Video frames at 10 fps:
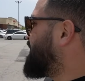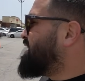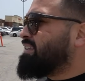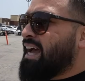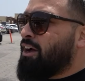
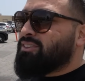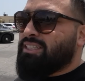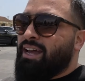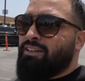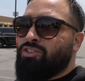the
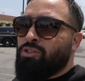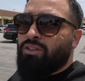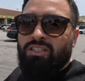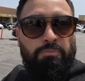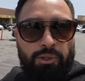downside to
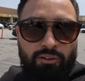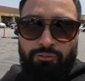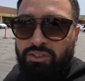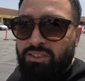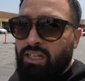this
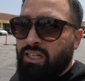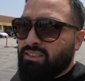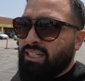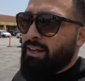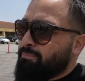beautiful city,
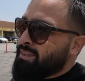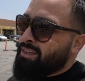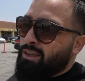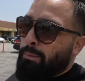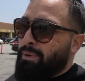is that,
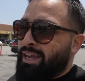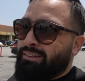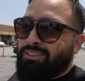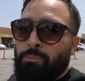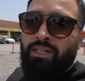man,
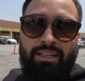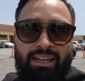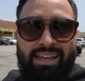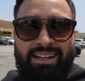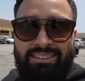so many
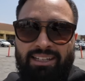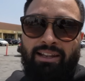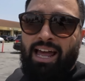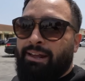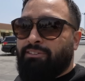innocent
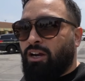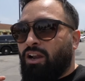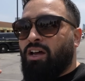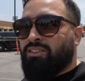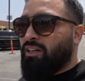lives are
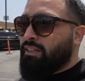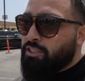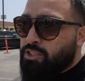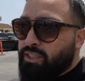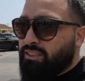lost on these
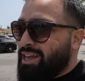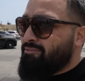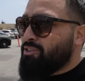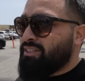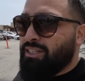streets
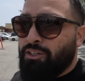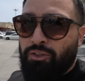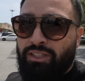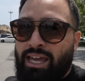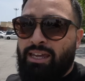every single
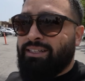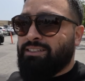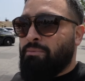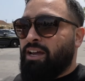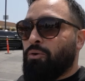day. It
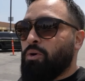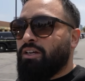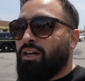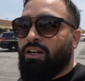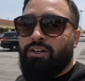doesn't matter what
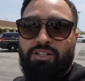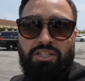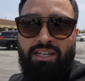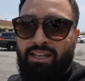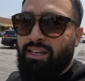color your
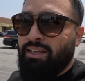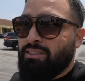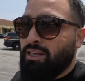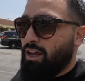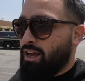skin
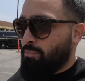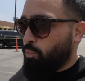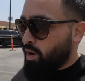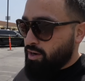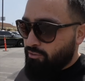is,
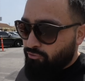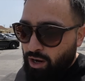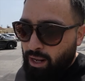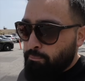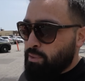where you're
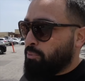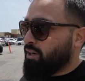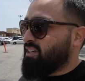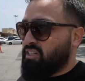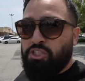from. People are
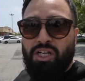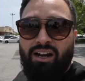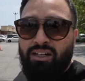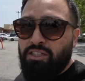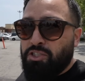getting shot
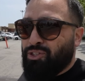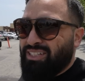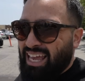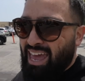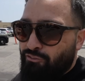on these
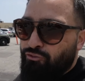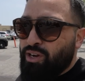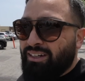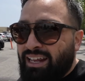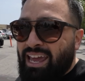streets
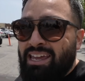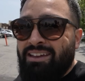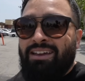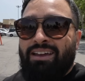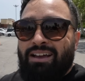every day,
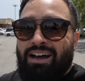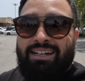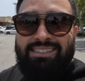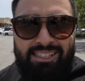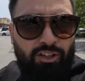
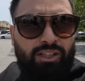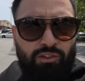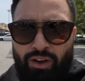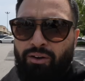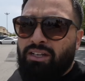till this
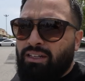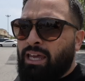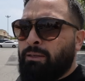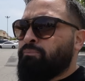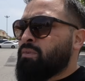very day,